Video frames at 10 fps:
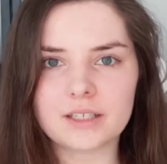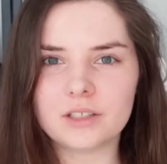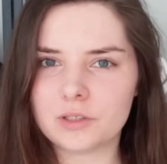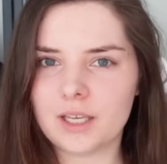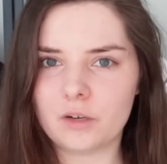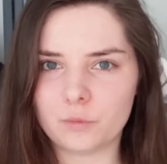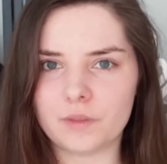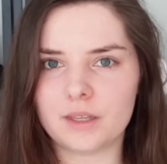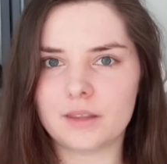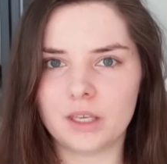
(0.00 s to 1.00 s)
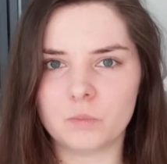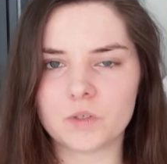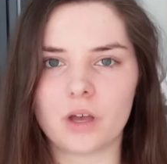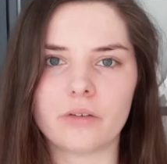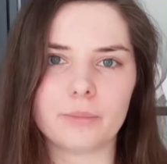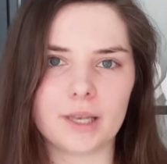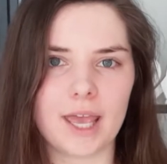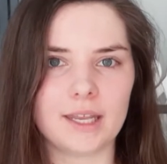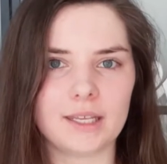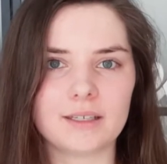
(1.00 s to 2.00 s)
associated with the themes of a
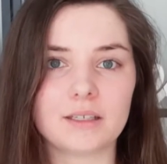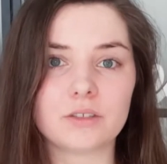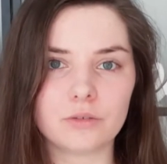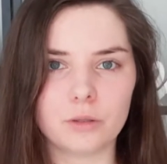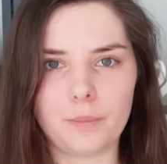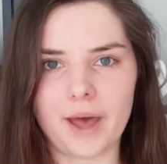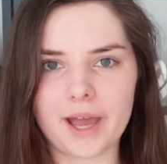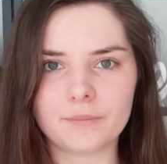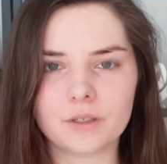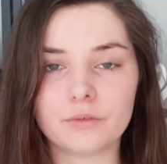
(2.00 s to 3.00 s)
planet it's ruled by.